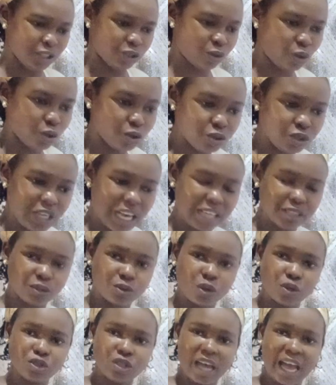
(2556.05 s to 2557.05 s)
She has
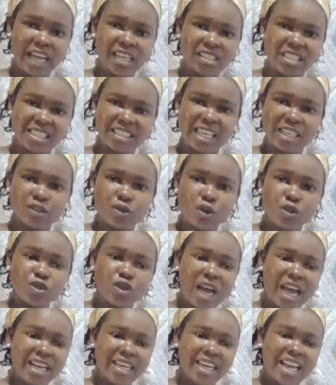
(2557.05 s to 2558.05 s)
told you her interest. She has told
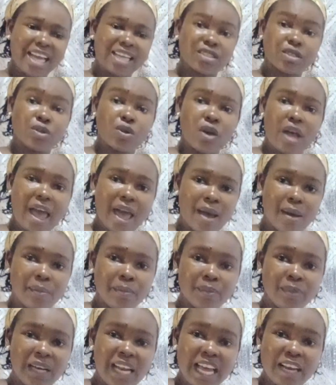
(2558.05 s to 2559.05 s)
you her next
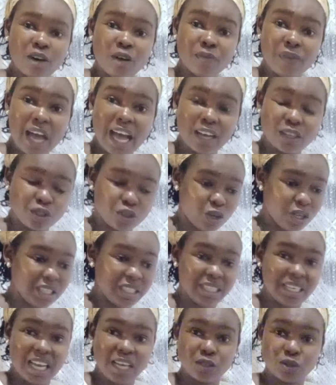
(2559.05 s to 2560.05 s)
line of action
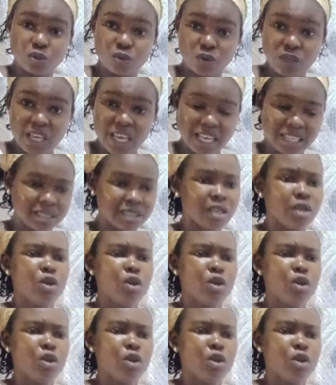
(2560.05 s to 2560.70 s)
in the next 2 years.